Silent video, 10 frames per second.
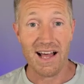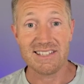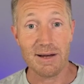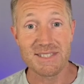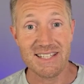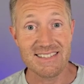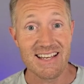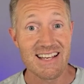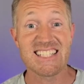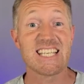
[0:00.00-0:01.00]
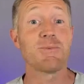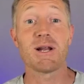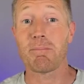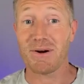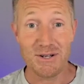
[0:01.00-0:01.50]
substance, see what
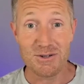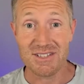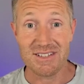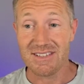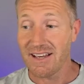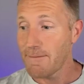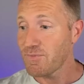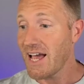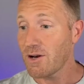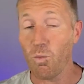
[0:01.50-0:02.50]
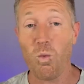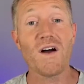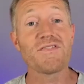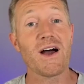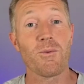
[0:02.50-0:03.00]
it produces and
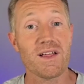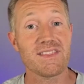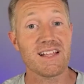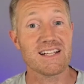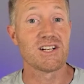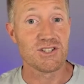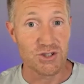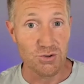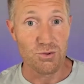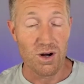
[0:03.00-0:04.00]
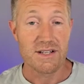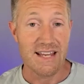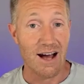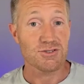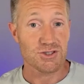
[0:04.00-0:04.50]
what that what that's going to do
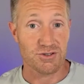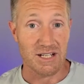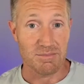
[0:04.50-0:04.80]
downstream.